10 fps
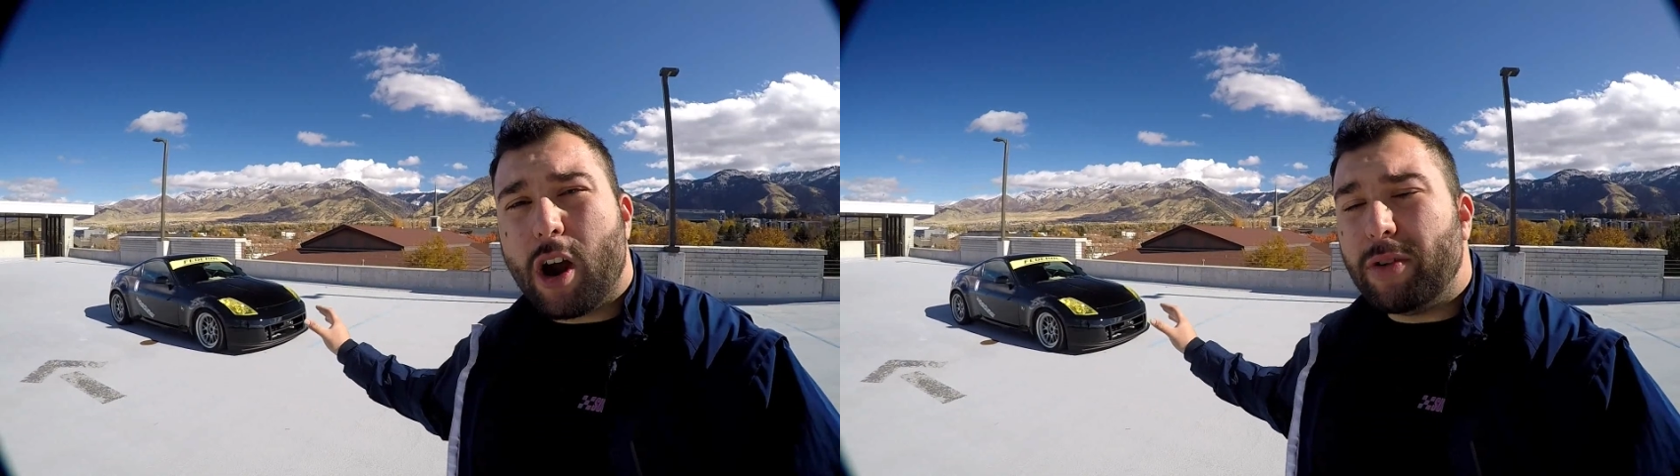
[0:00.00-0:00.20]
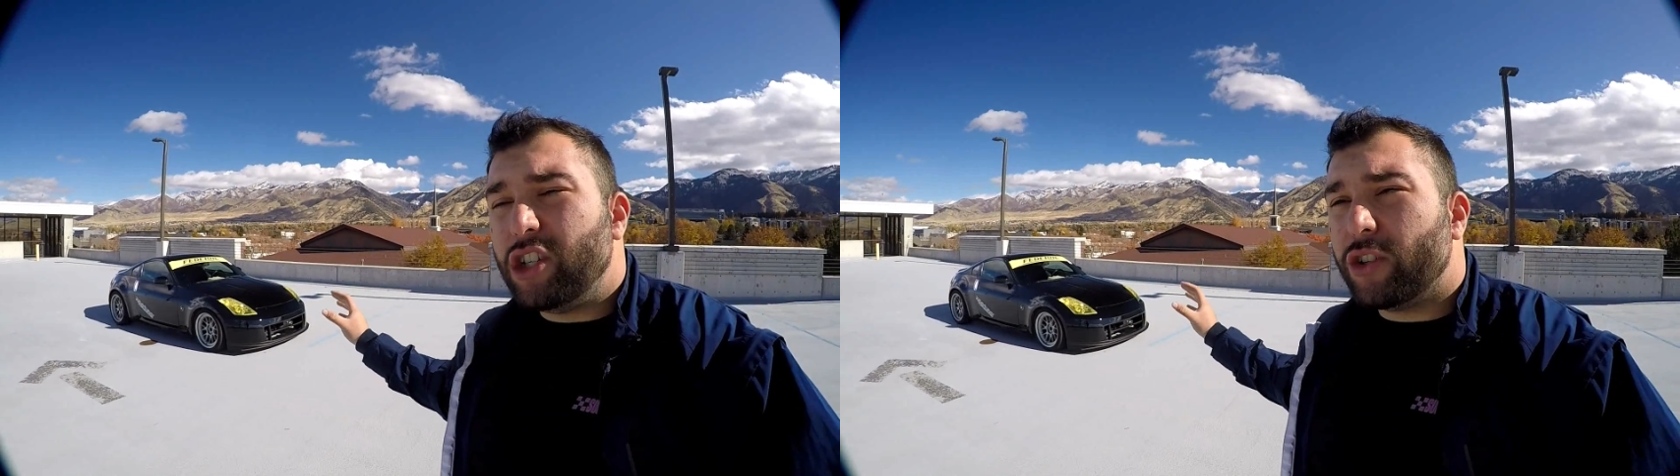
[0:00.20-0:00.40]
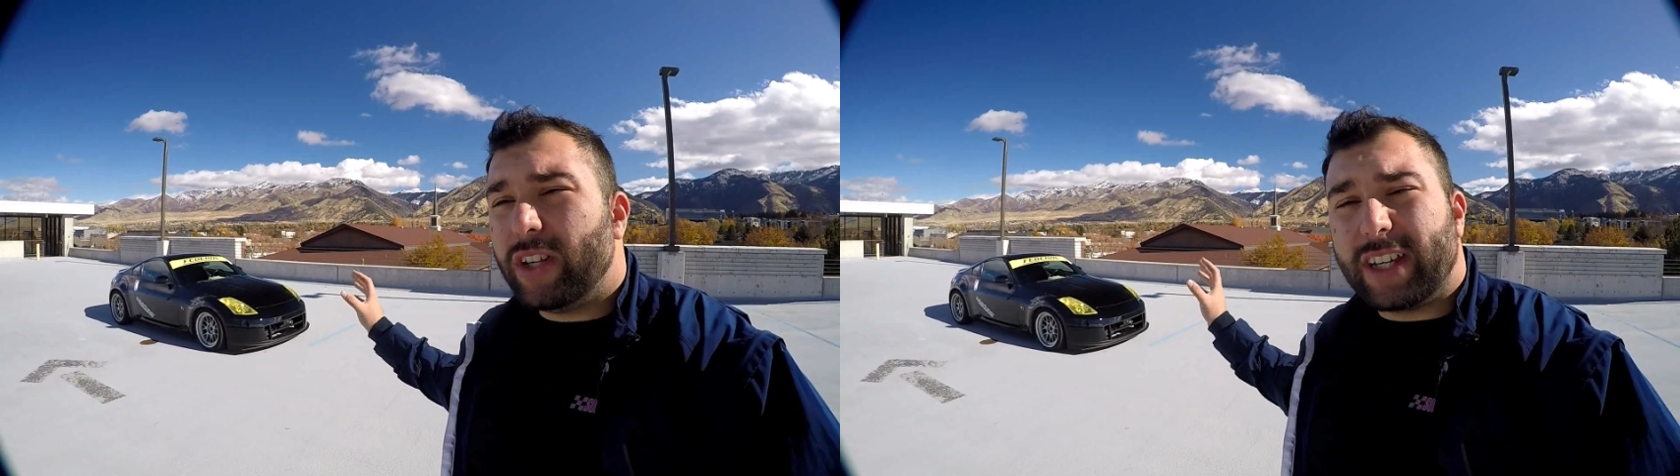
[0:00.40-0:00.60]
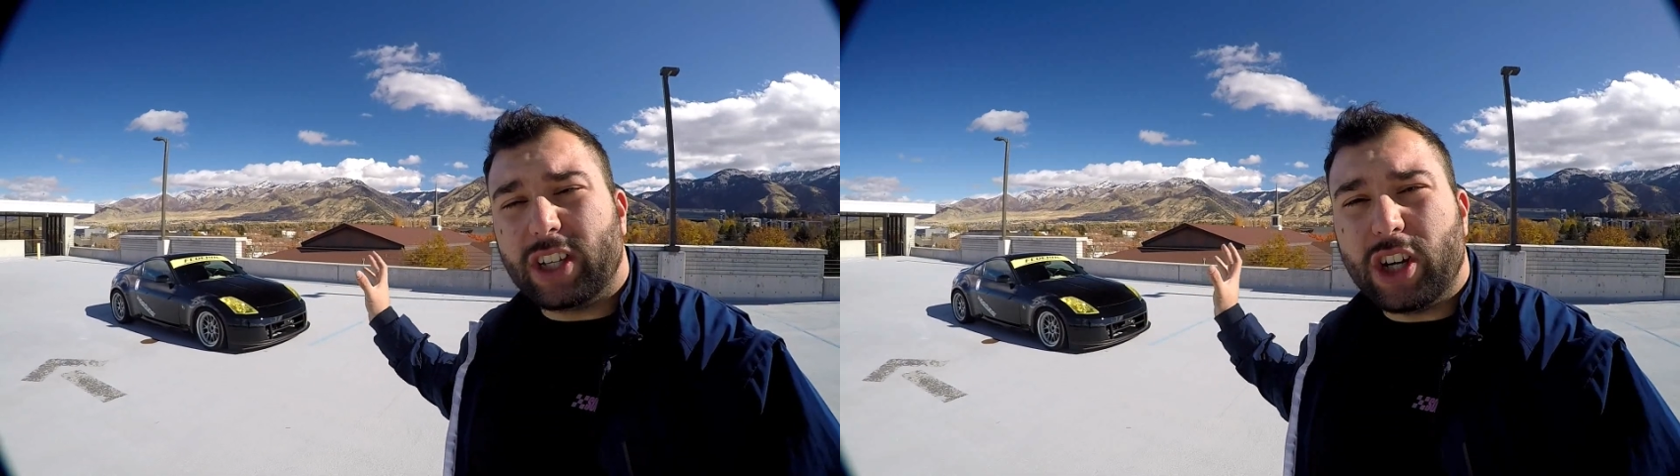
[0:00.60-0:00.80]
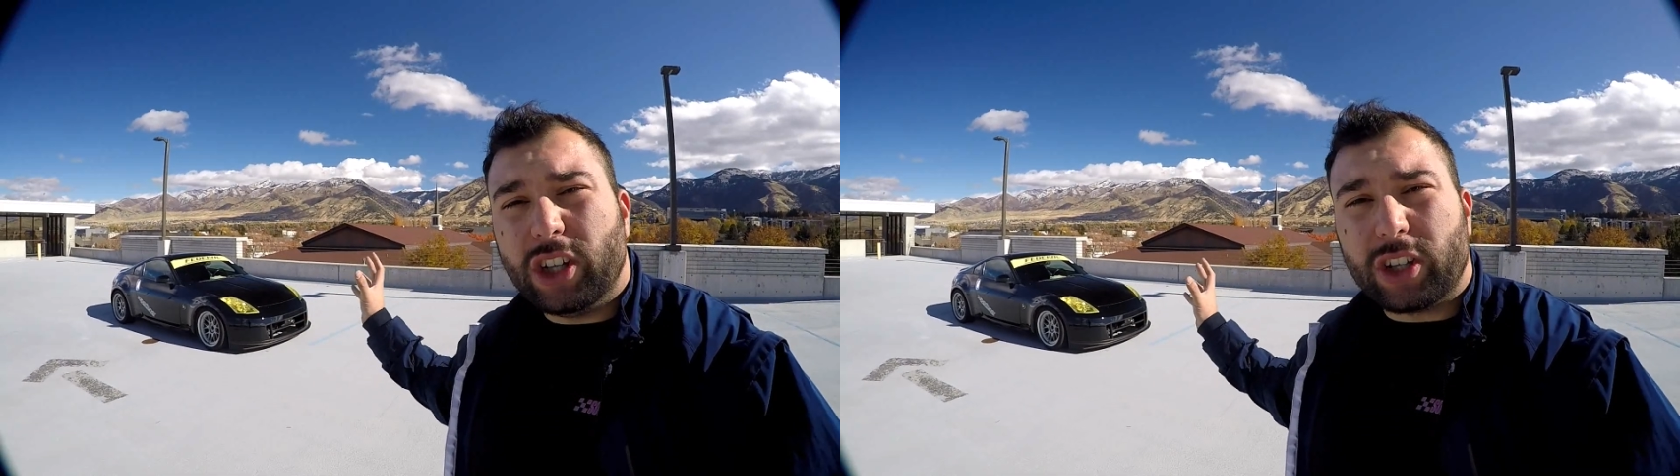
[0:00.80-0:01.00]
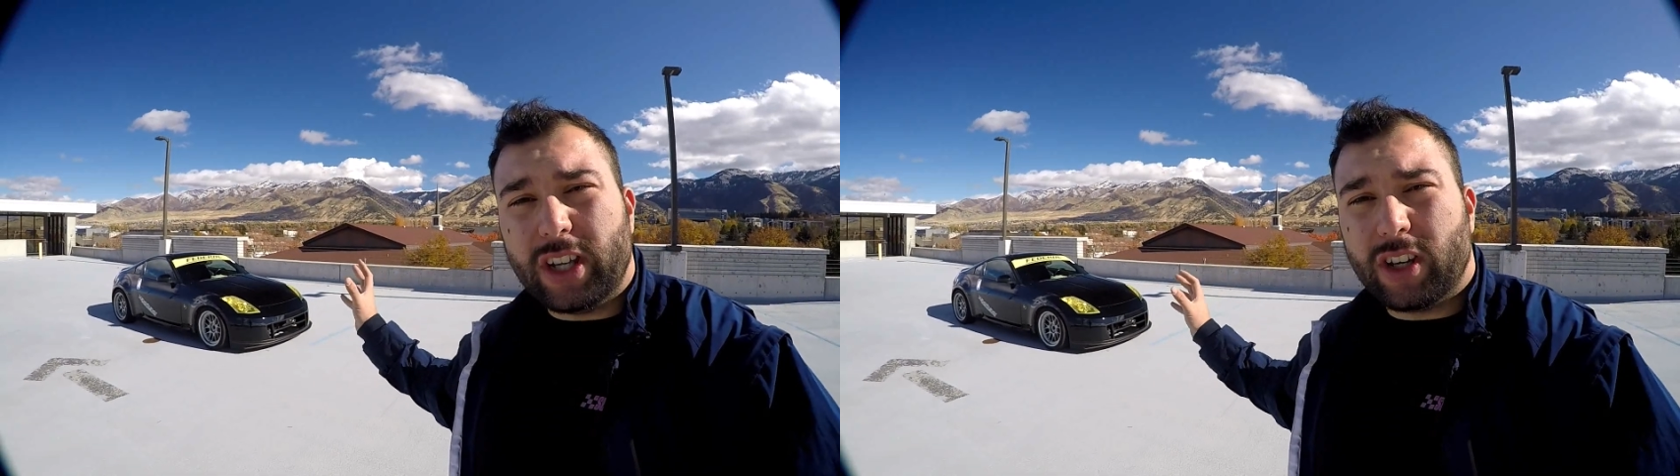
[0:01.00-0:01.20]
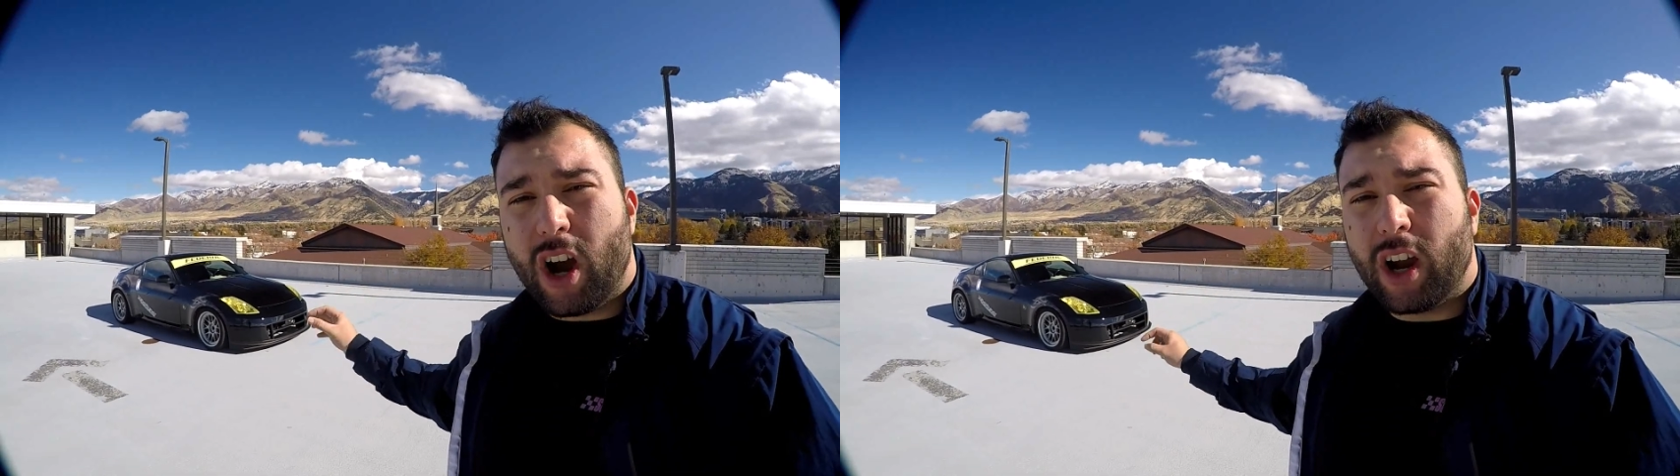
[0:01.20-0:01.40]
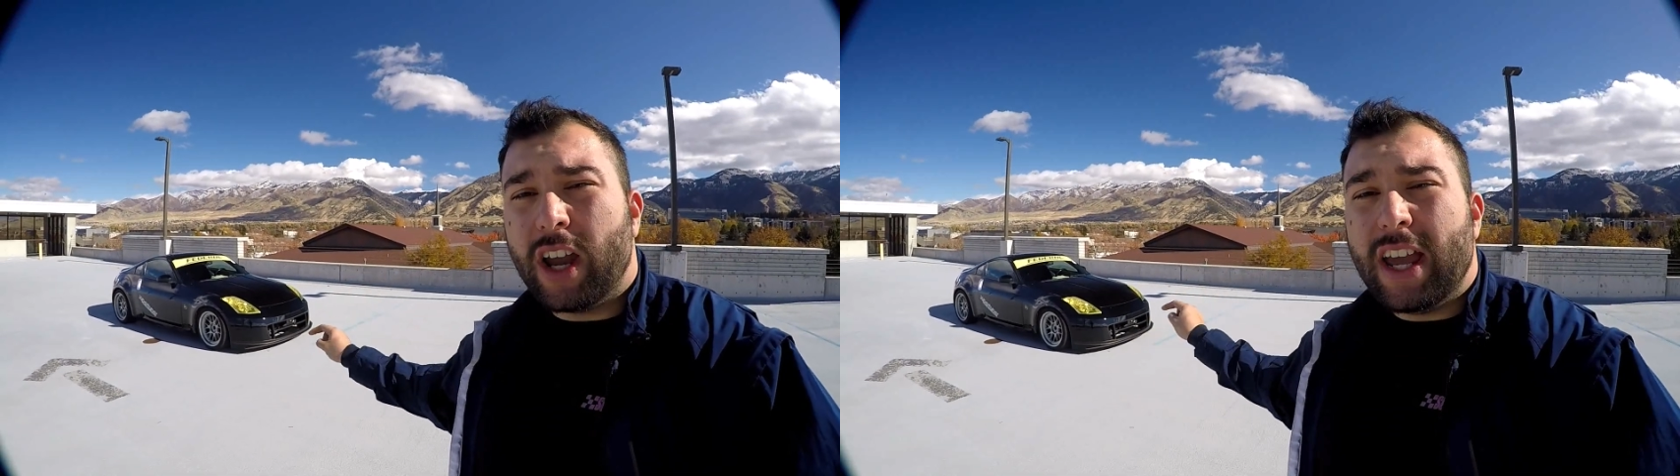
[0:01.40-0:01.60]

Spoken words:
but you also like a good looking car.